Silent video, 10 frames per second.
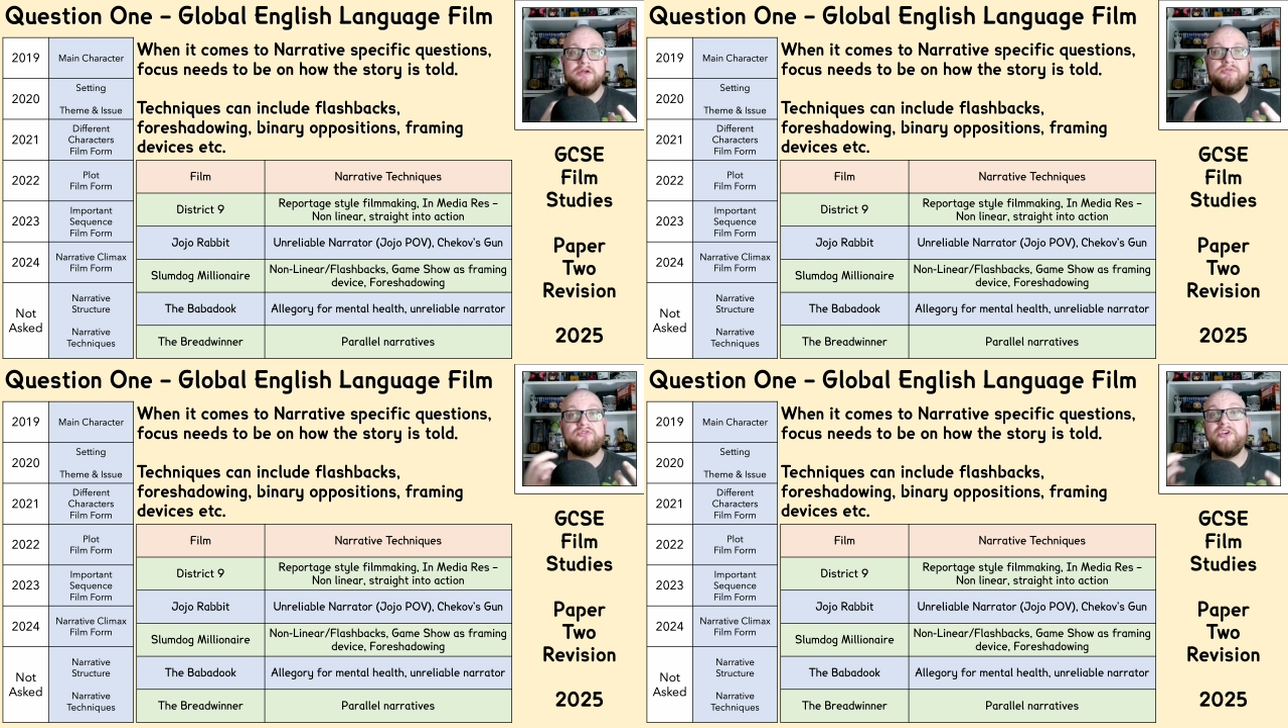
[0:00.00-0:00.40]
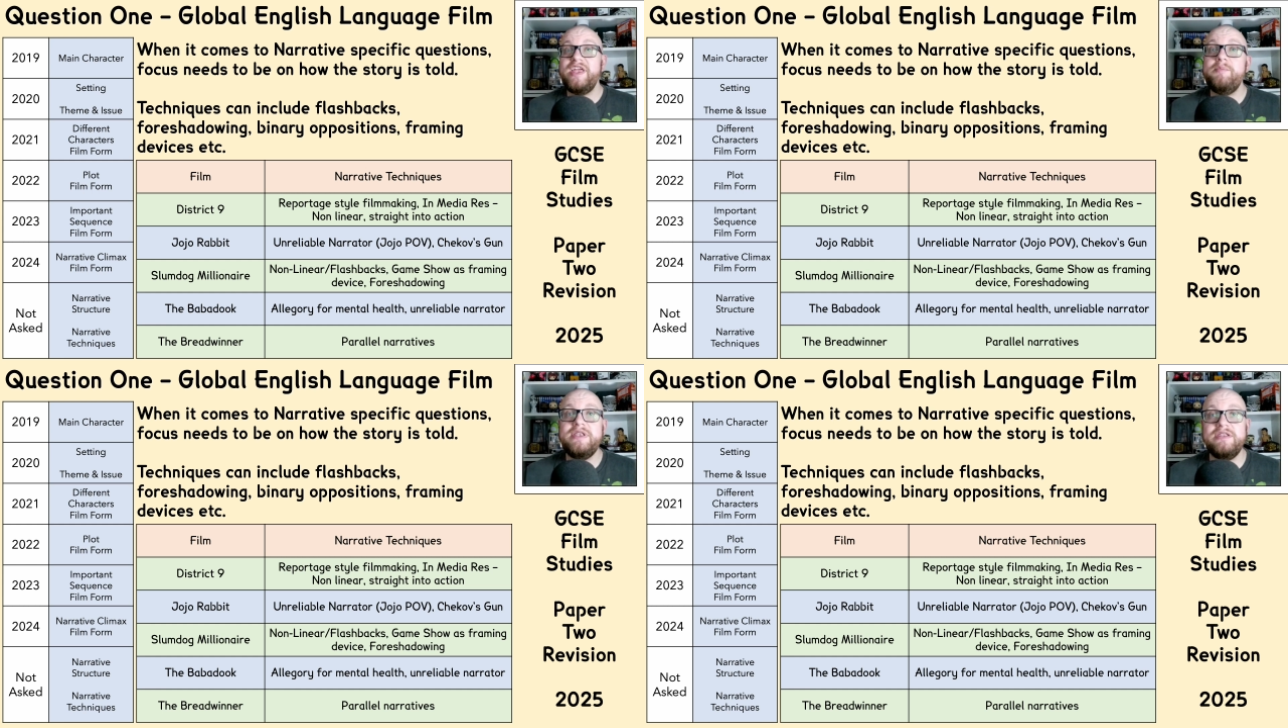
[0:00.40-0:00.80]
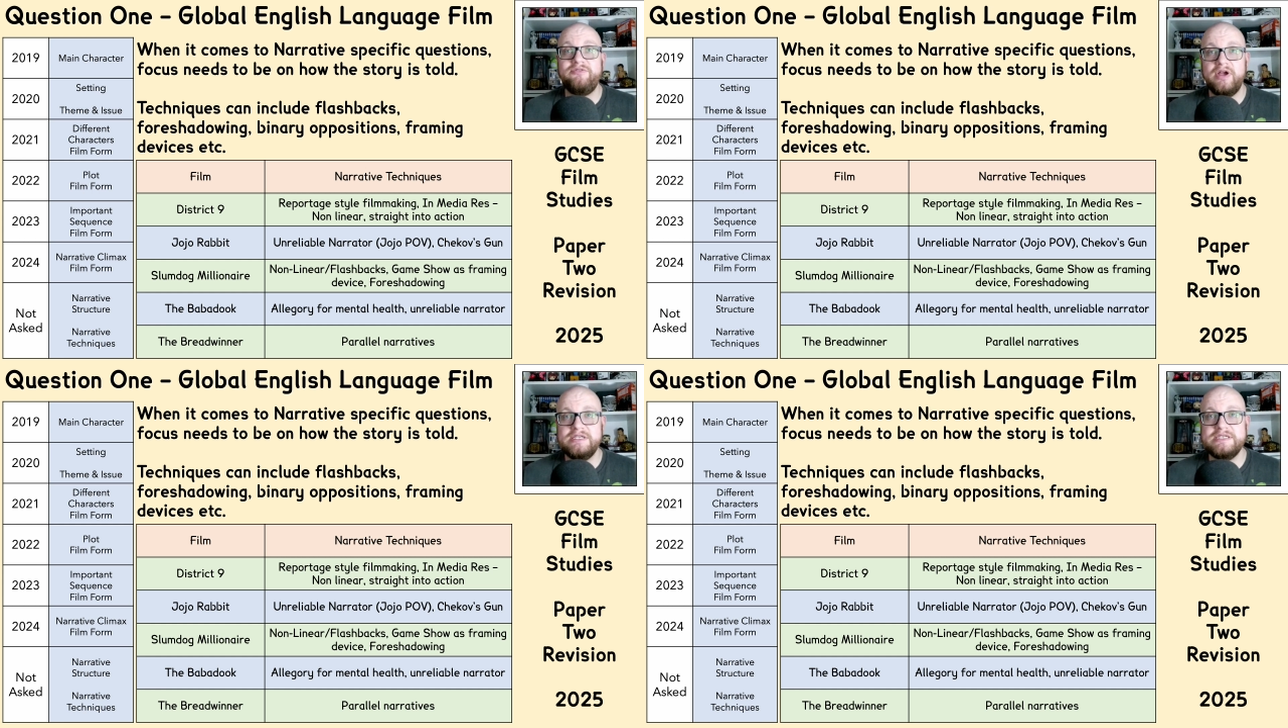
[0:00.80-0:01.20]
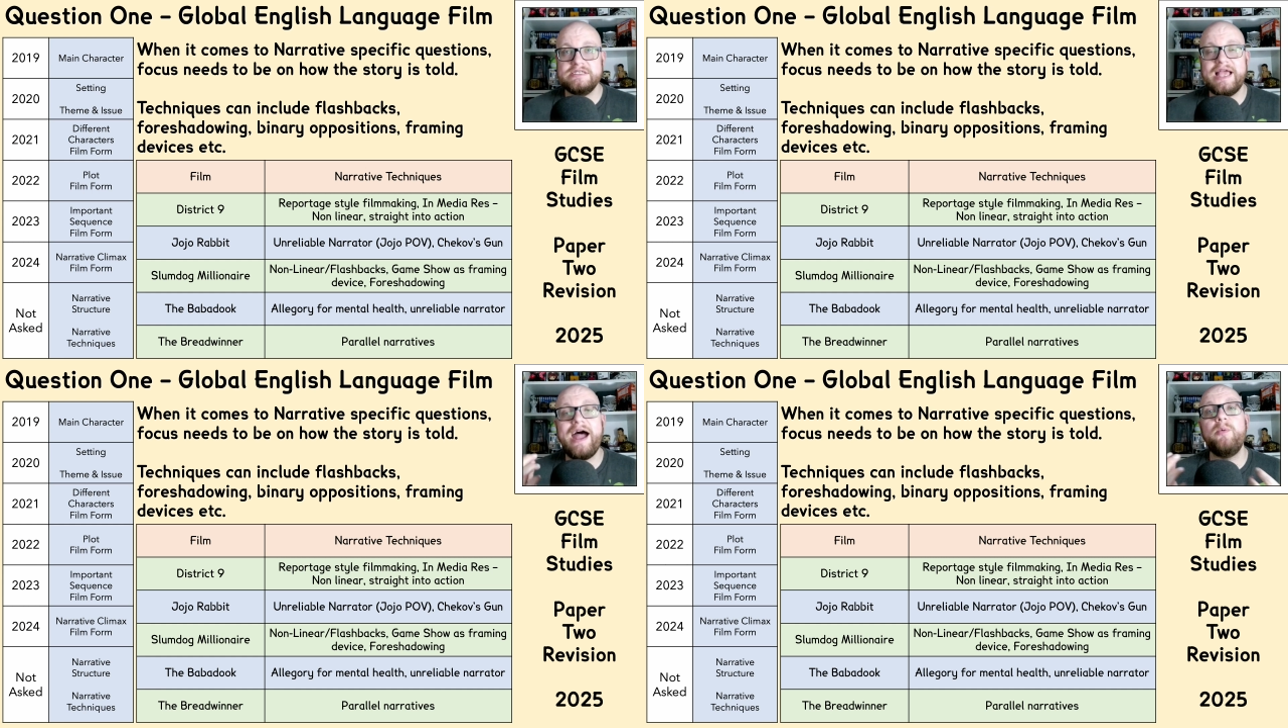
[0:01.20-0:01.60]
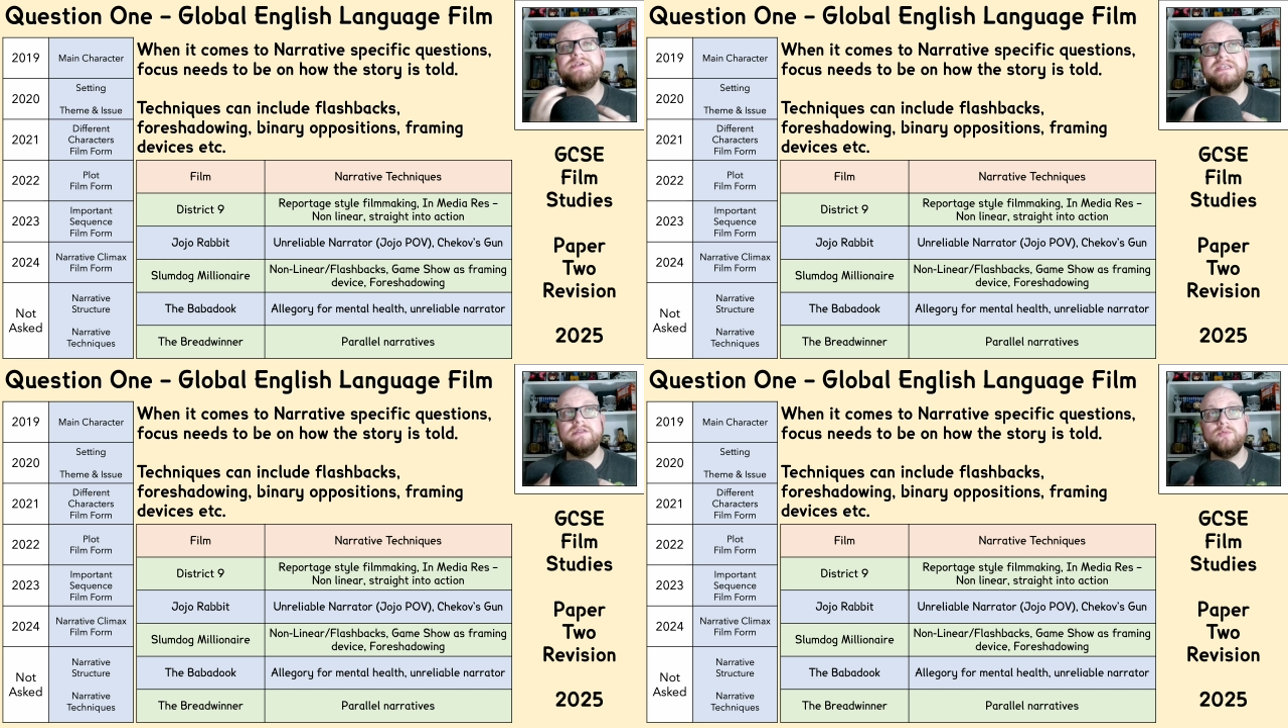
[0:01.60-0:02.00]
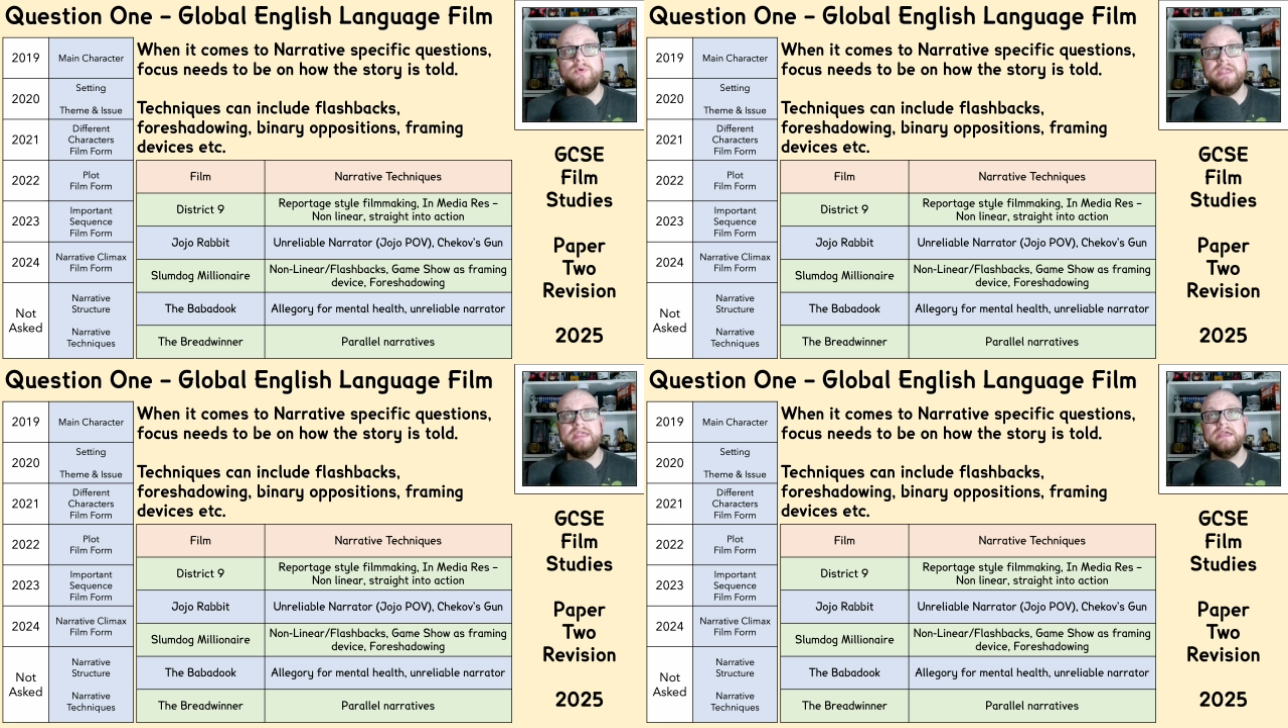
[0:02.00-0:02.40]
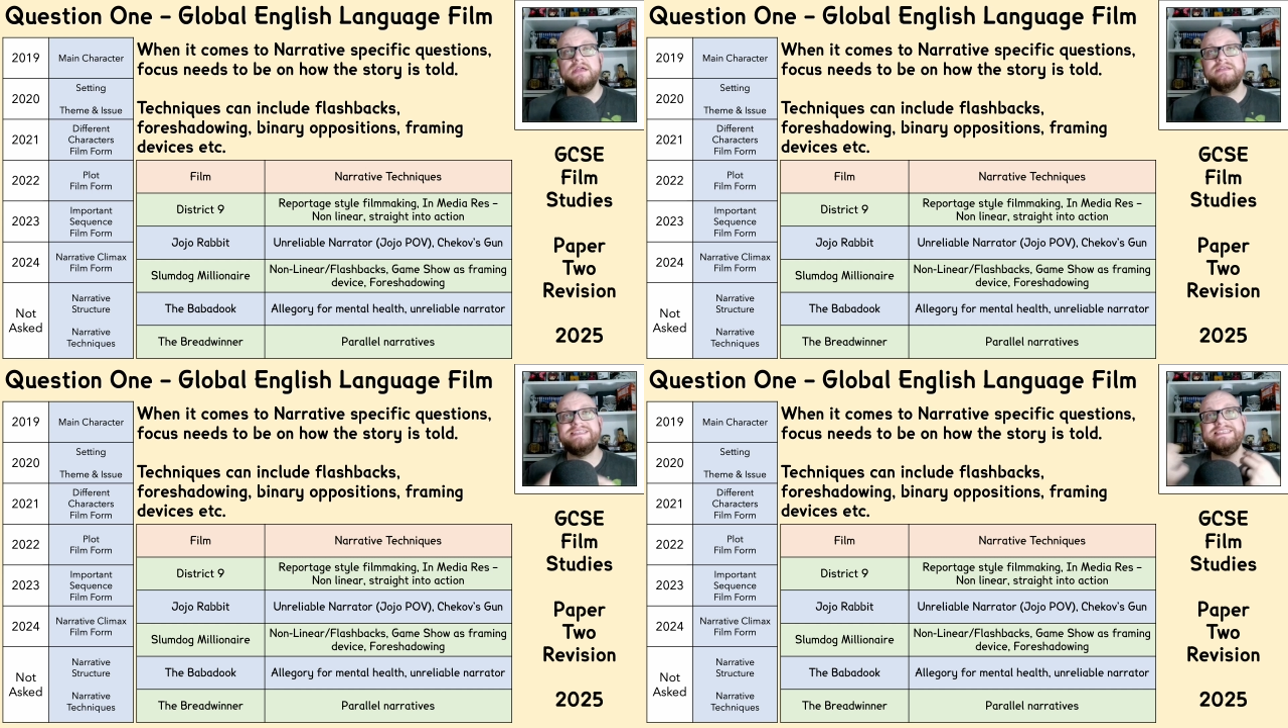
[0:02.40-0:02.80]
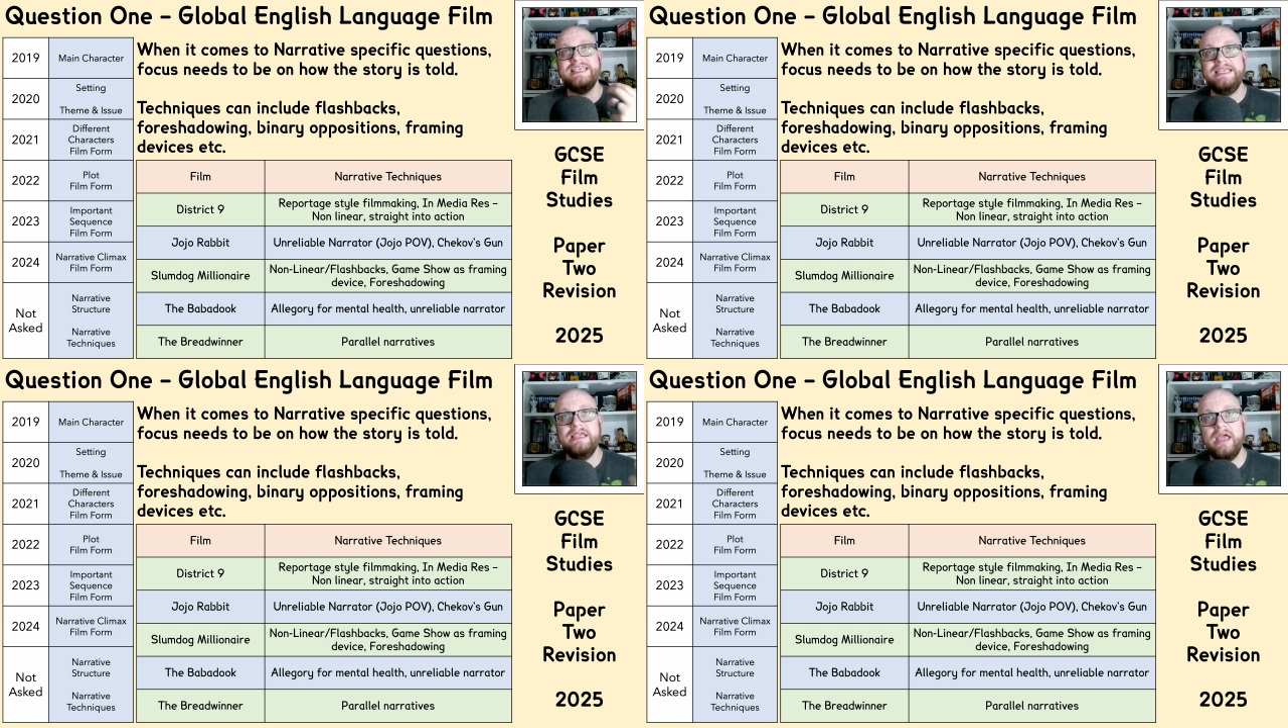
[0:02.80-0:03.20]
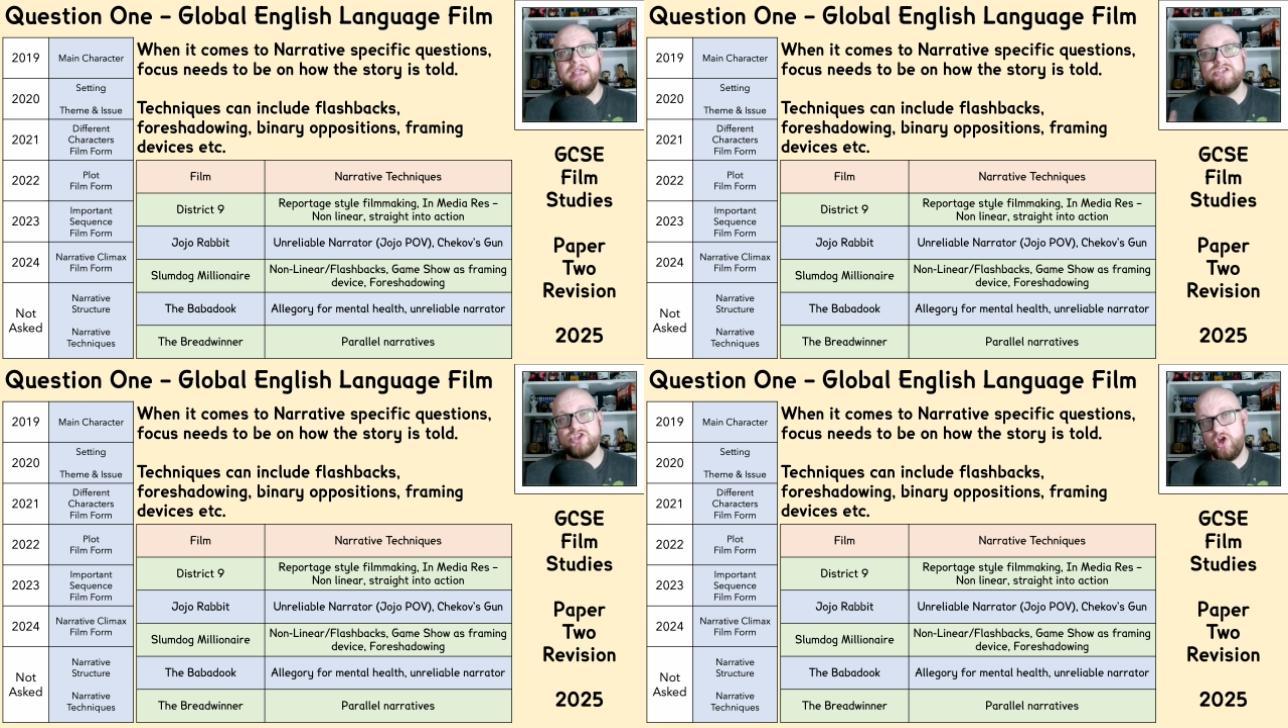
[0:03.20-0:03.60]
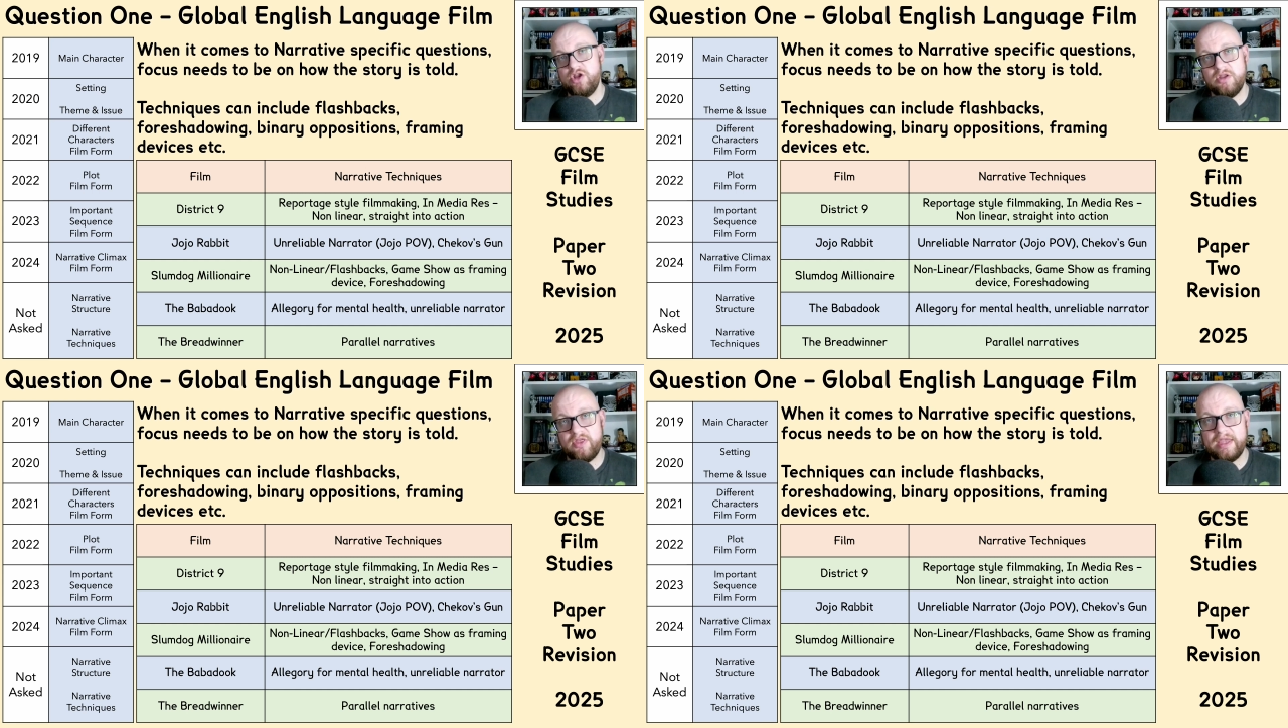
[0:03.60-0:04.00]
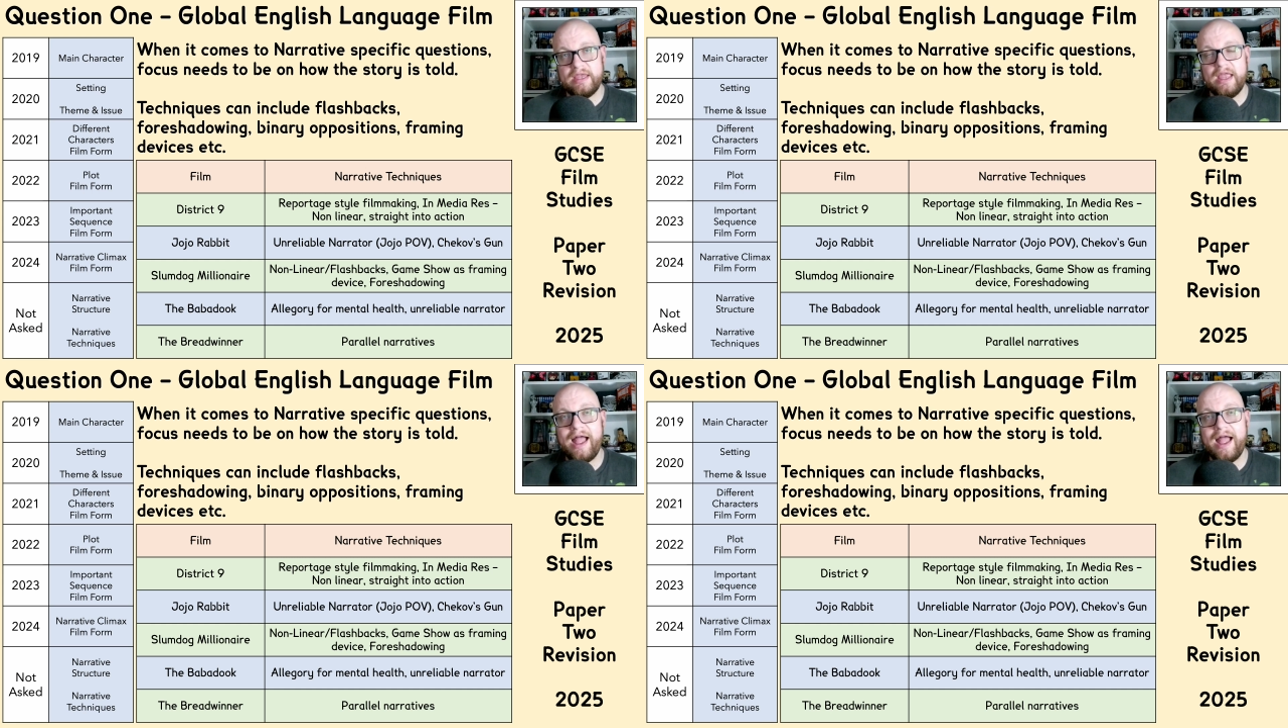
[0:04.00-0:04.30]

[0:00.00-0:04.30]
Framing devices, how is it that we see a certain thing?